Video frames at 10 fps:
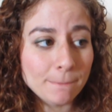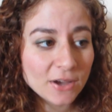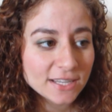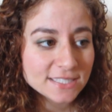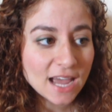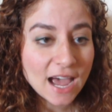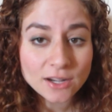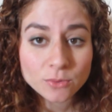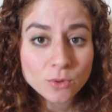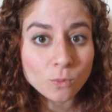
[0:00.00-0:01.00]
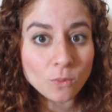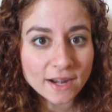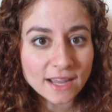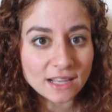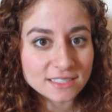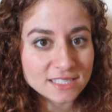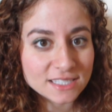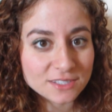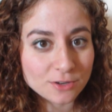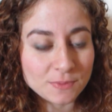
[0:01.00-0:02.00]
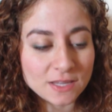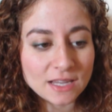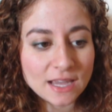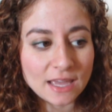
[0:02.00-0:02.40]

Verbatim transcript: but I don't know what else this could be.